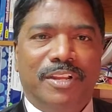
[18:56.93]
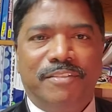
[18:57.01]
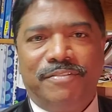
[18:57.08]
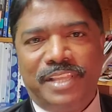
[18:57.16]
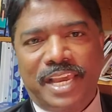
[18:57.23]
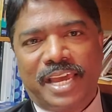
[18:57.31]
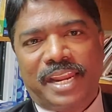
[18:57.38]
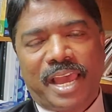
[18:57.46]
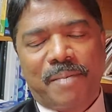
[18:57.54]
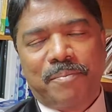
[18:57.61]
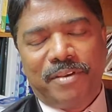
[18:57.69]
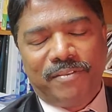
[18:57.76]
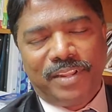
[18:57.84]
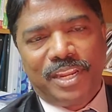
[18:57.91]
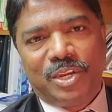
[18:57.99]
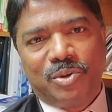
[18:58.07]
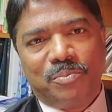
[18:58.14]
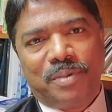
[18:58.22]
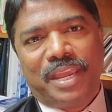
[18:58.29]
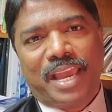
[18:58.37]
If they are happy, we need to
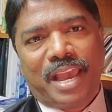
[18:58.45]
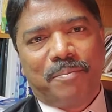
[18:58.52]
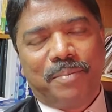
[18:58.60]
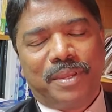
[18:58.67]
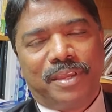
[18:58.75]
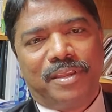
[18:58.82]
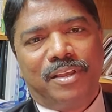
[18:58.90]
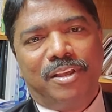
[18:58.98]
be happy.